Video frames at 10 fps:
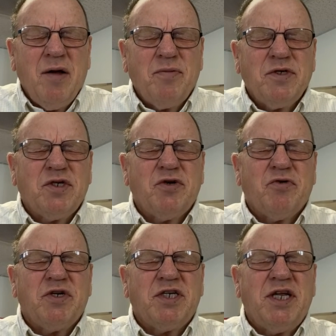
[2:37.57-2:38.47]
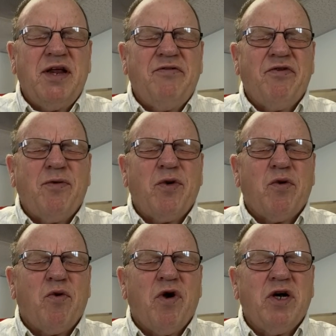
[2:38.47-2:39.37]
Help us to receive from
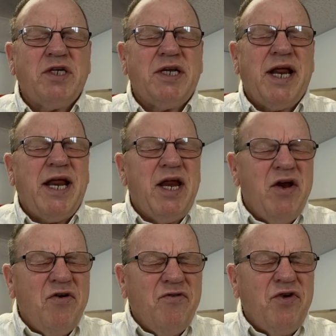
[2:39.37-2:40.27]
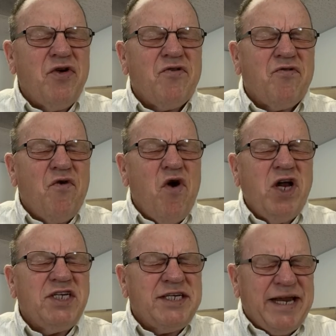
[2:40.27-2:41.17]
your word today, hear your
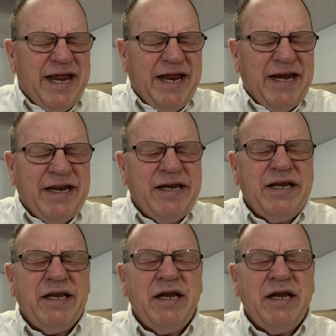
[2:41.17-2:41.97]
voice in it,